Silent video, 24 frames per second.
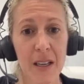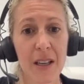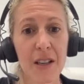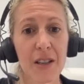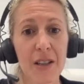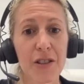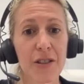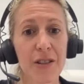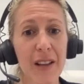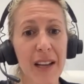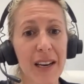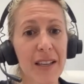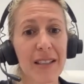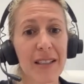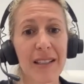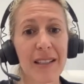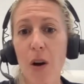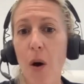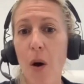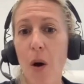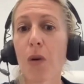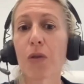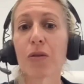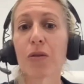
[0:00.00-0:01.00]
So that is
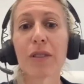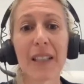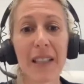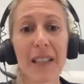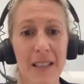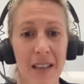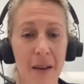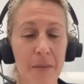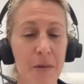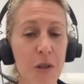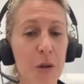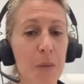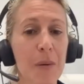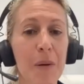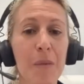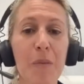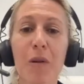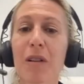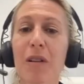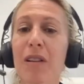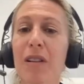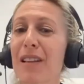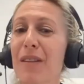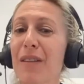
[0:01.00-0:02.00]
the only time. So
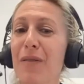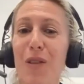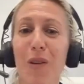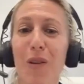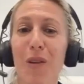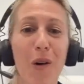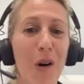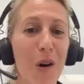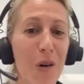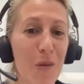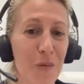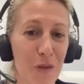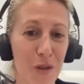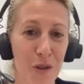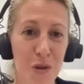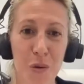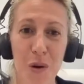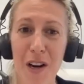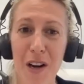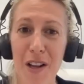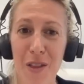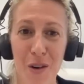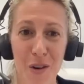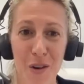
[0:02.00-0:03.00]
people can live in their home for
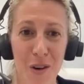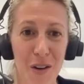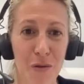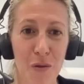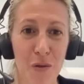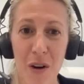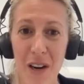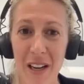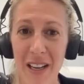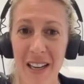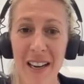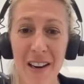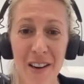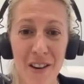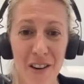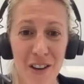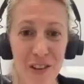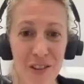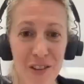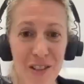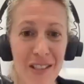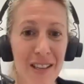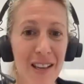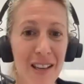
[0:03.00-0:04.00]
20, 30, 40
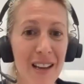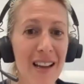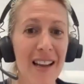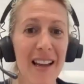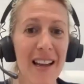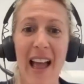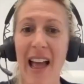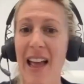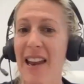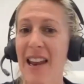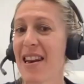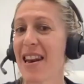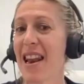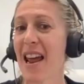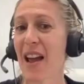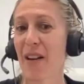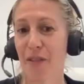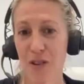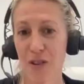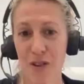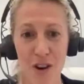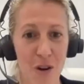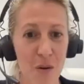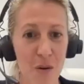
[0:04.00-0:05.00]
years and
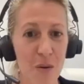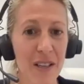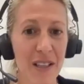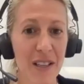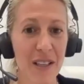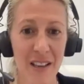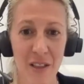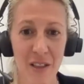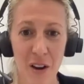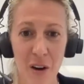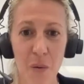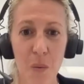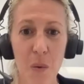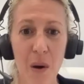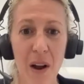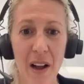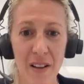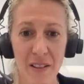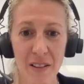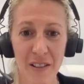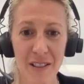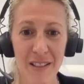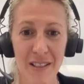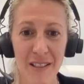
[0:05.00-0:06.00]
never know what's in their
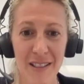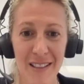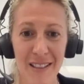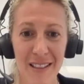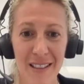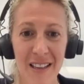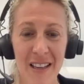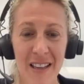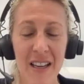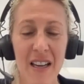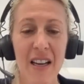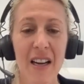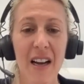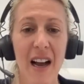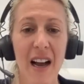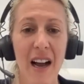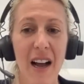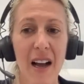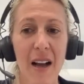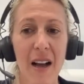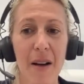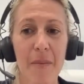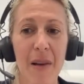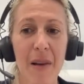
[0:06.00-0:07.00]
wells.
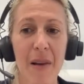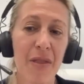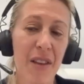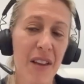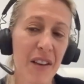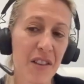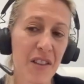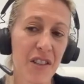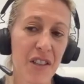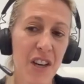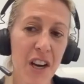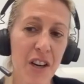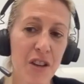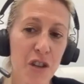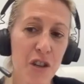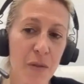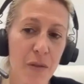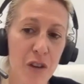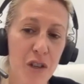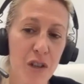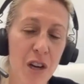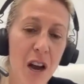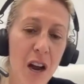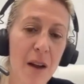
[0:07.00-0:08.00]
Um, and things change
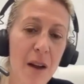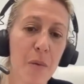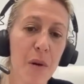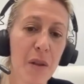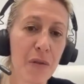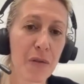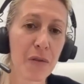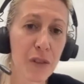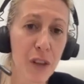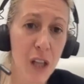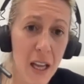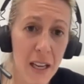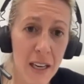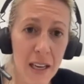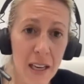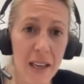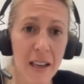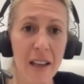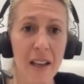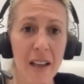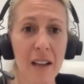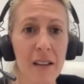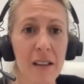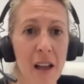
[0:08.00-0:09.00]
over time with
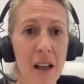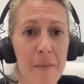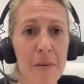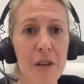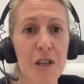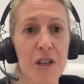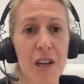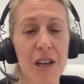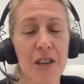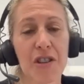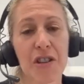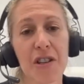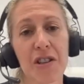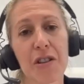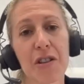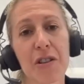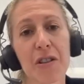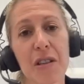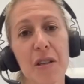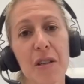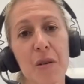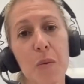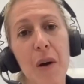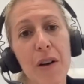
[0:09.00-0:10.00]
flooding and climate change
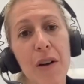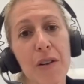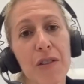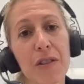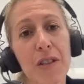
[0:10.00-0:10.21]
issues as well.